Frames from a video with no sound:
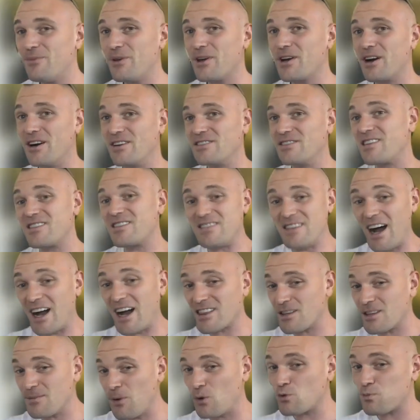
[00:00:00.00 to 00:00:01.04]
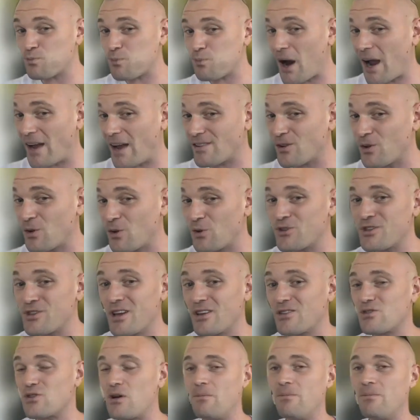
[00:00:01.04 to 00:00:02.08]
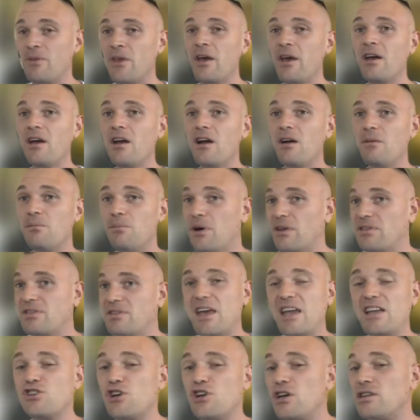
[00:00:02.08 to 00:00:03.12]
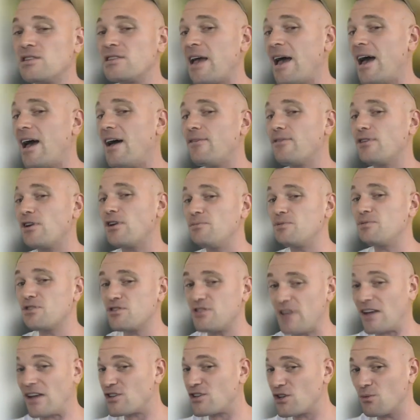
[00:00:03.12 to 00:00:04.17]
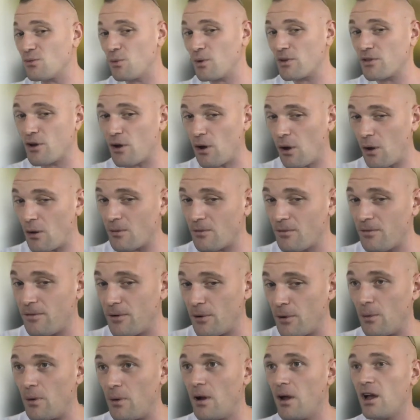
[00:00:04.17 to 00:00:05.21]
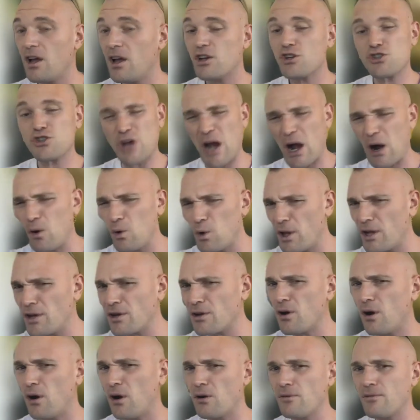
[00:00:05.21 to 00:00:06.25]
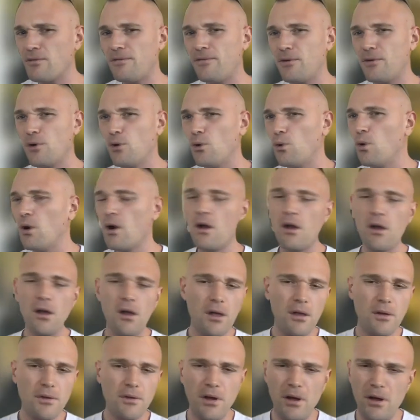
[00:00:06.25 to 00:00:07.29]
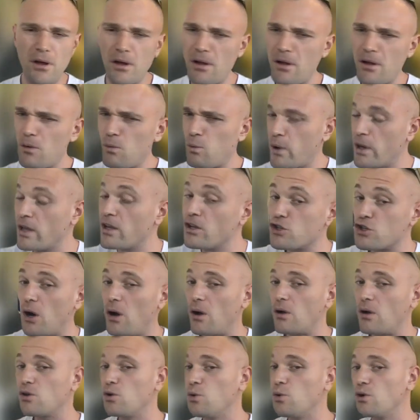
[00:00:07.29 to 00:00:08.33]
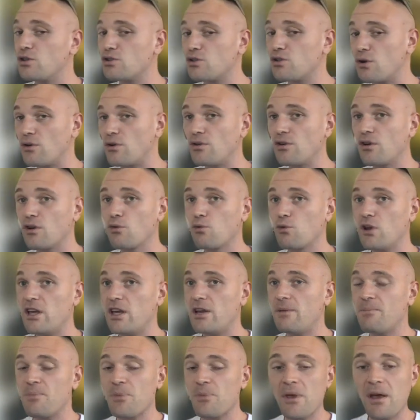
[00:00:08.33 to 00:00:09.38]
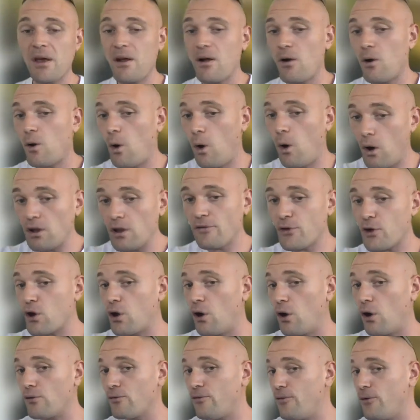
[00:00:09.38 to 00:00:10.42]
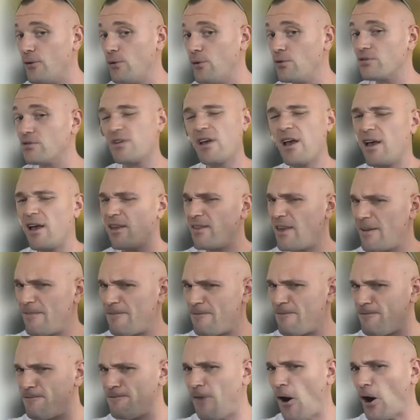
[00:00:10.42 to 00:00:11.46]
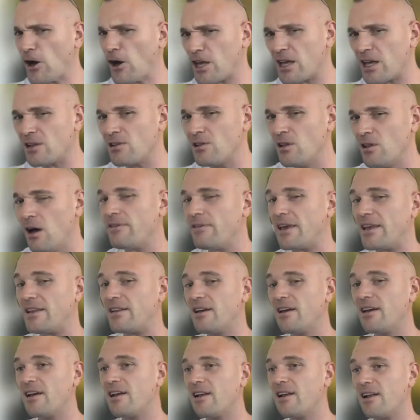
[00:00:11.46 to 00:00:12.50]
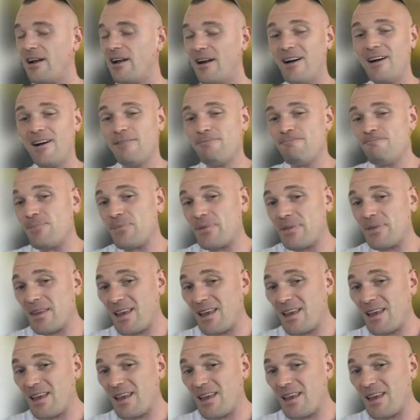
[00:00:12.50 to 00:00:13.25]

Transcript: because it's not the most practical system, but they just have an obsession with kung fu. Shaolin kung fu, the Wing Chun to a certain degree, all of the kung fus, they fucking love it. And